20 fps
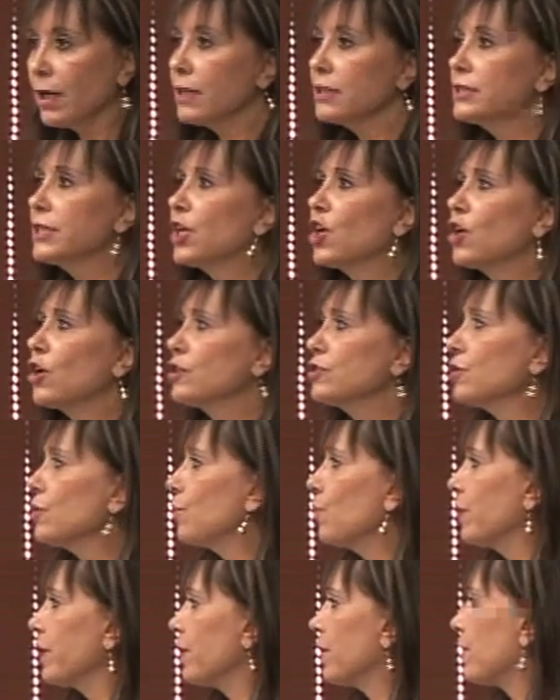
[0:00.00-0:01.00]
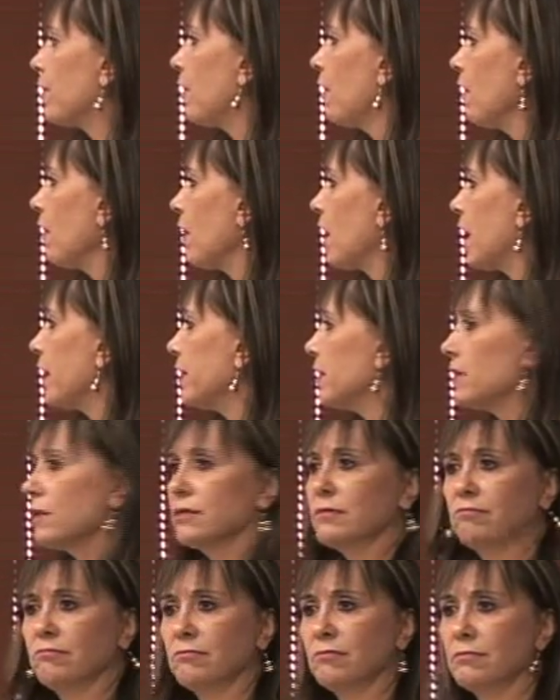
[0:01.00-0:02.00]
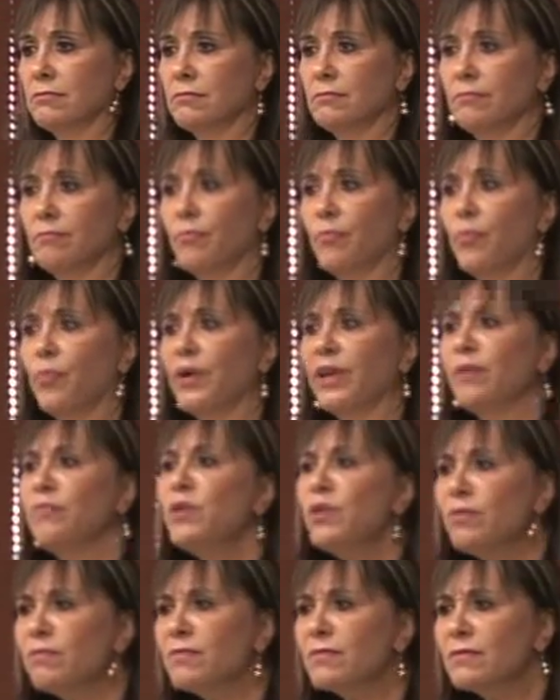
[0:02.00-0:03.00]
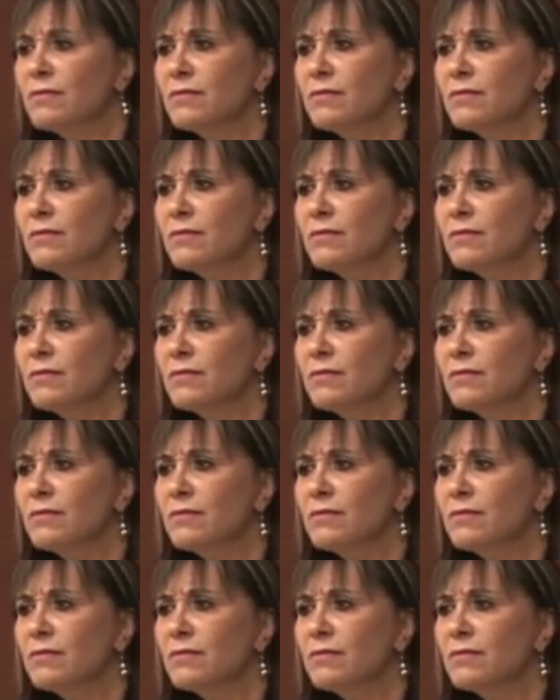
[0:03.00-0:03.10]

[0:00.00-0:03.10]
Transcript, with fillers: The condom were called like premium.